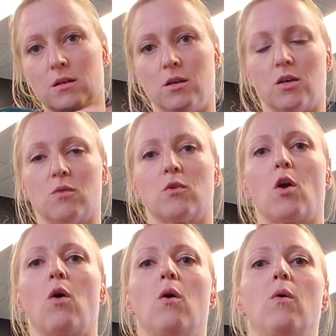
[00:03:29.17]
You can
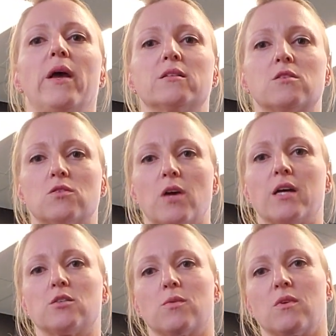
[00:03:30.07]
go and
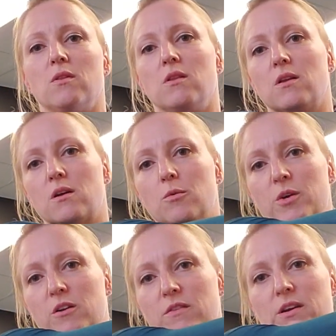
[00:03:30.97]
stretch with a little
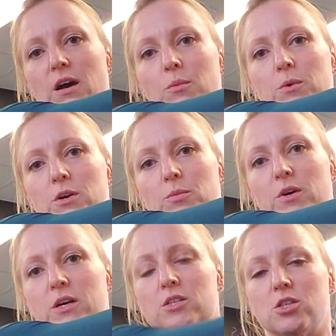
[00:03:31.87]
bit of an upward
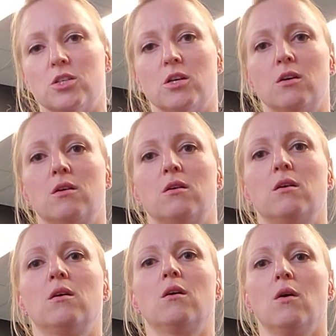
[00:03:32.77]
push
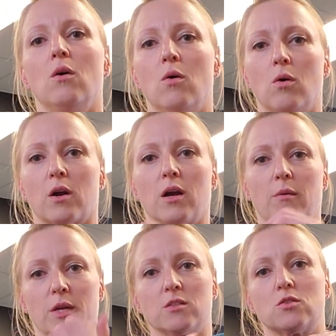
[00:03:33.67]
or
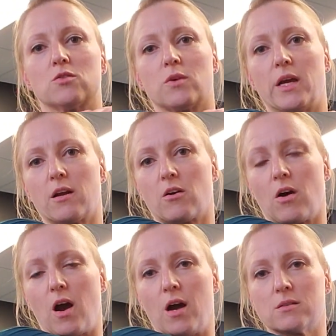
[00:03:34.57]
coming straight
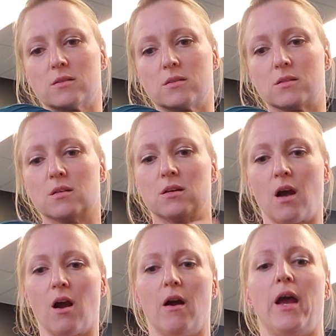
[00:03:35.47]
across.
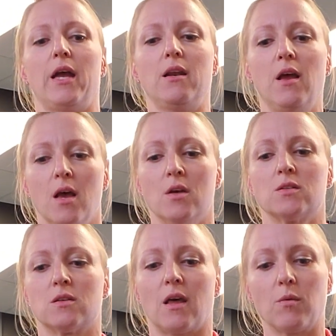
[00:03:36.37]
All right,
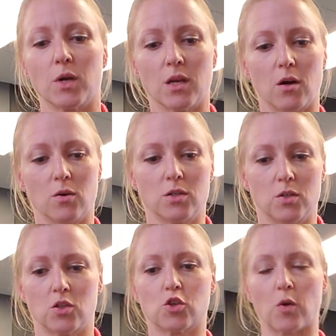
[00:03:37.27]
so then we're gonna go
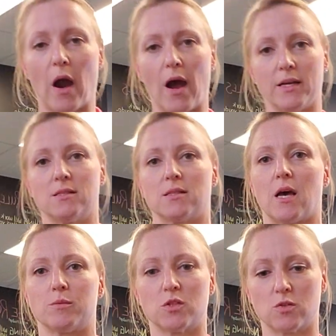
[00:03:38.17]
into a
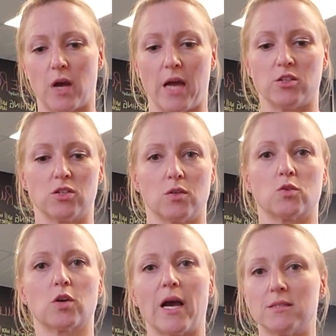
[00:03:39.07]
tricep stretch. So
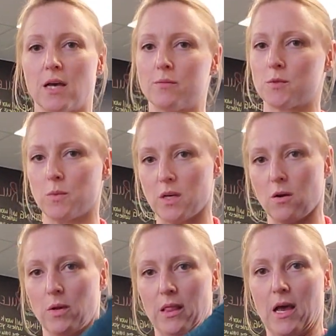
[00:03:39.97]
triceps, we
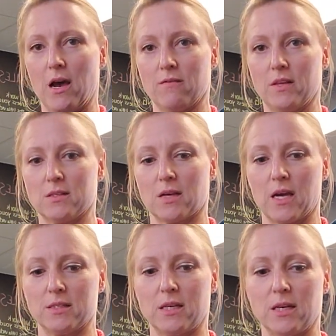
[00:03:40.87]
know and love these
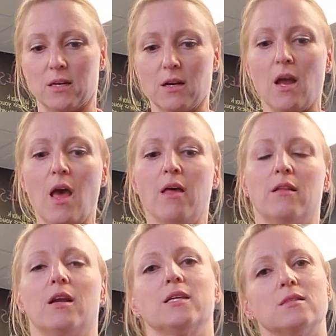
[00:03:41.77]
guys here.
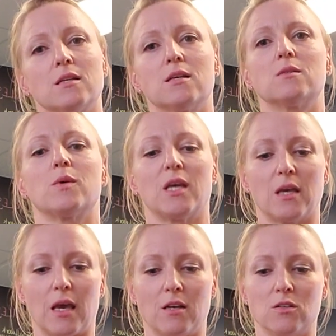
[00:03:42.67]
The nice thing is we
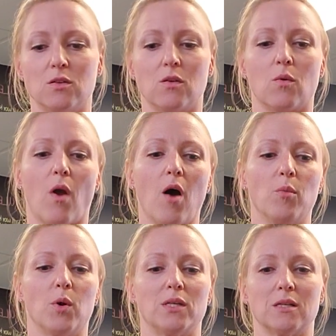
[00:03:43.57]
can get into the
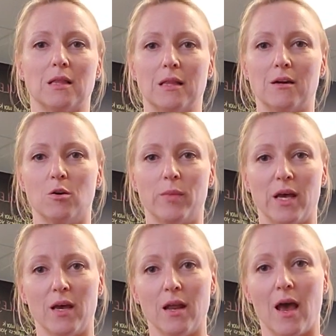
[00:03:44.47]
rhomboids a little
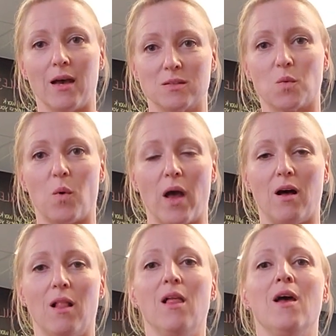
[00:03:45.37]
bit as
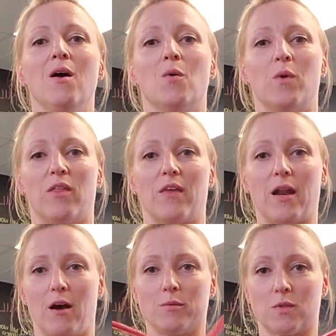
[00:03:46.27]
well with
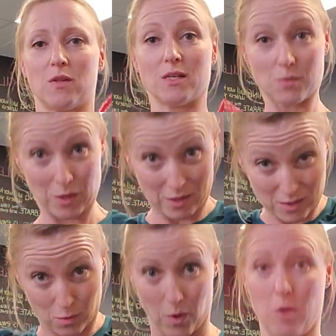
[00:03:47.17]
that help. So that's what
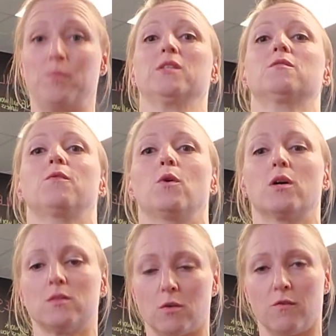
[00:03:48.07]
this rope is
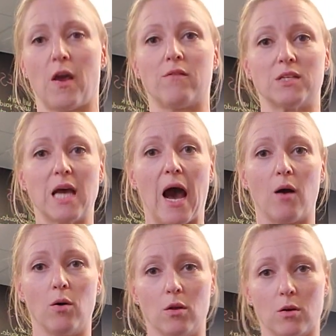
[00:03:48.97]
for. So if you have a
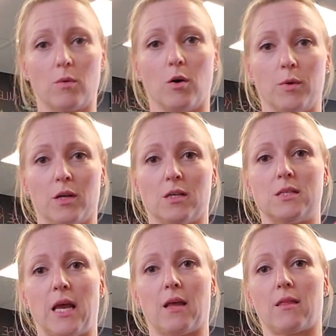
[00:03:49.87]
towel or a rope, you're gonna
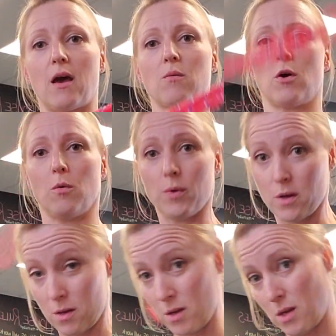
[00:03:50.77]
take that rope.
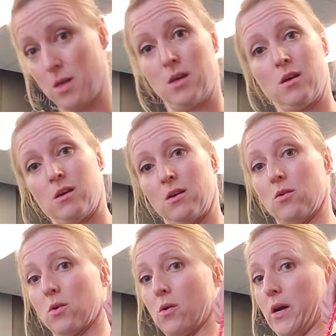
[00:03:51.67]

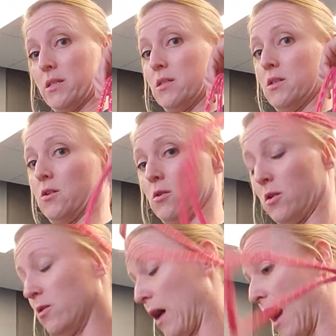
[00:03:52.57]
You're going to
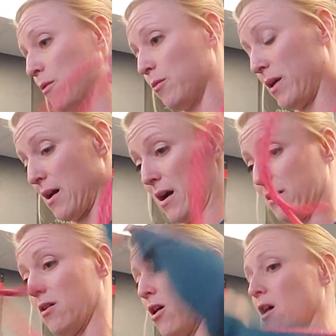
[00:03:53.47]
grab it
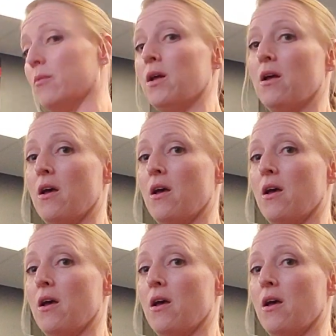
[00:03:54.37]
behind the arm.